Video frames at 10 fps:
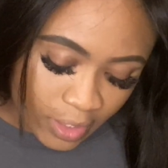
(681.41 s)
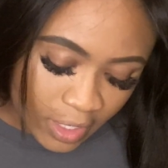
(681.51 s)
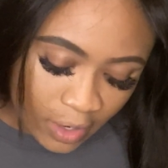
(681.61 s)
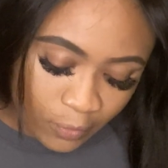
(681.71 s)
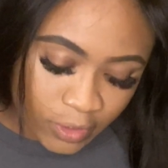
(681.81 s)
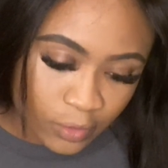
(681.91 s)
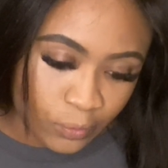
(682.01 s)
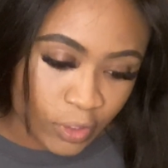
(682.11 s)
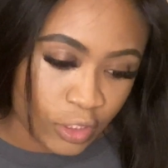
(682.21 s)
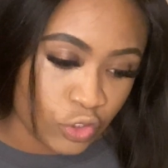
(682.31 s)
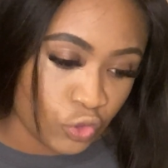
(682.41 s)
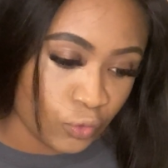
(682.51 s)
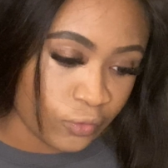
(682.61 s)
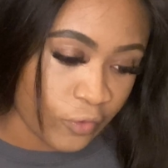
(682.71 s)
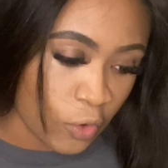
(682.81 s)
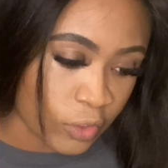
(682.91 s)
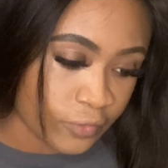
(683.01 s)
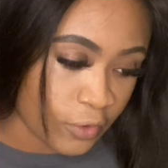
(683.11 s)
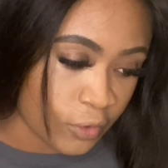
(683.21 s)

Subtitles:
and I wasn't really too focused,